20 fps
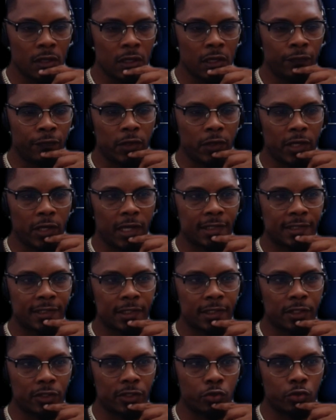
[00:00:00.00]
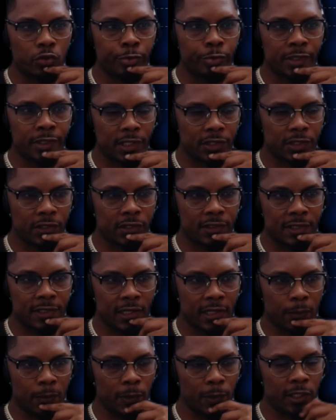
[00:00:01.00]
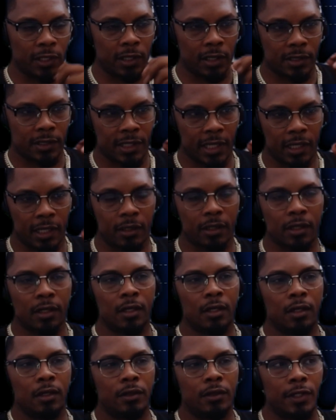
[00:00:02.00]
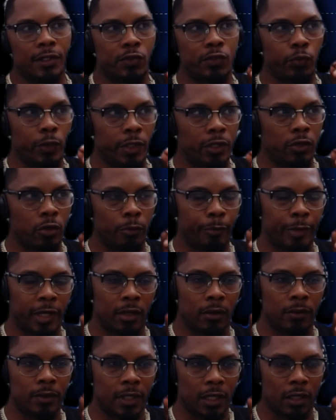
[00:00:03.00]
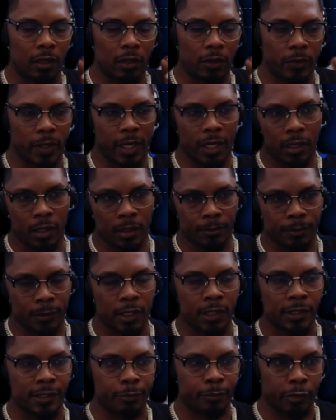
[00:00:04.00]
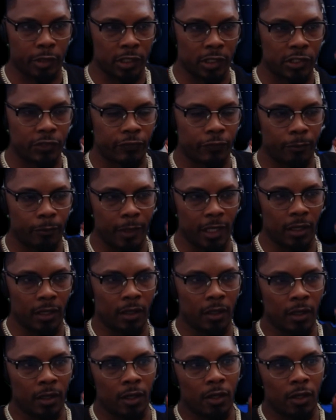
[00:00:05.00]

if you guys see the two positions that I'm looking to take this week on pound dollar, right? It's bullish for me.